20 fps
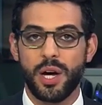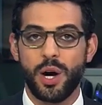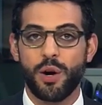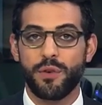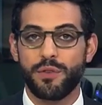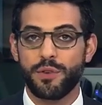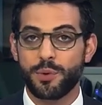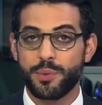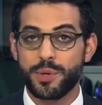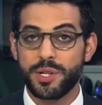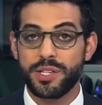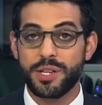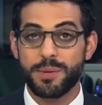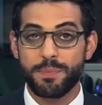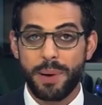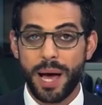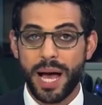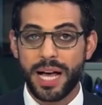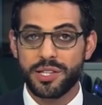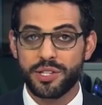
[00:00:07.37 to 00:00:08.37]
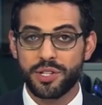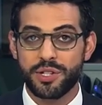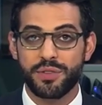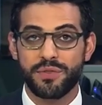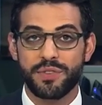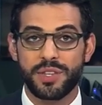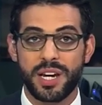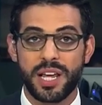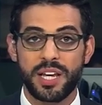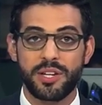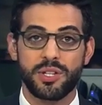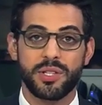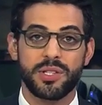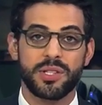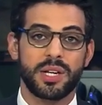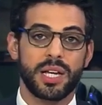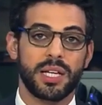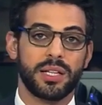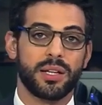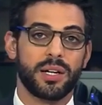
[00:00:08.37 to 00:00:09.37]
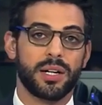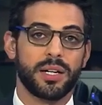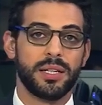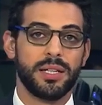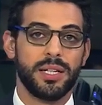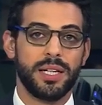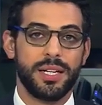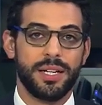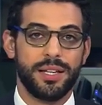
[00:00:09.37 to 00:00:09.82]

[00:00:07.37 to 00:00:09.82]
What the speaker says: over the recent passage of the nation-state law.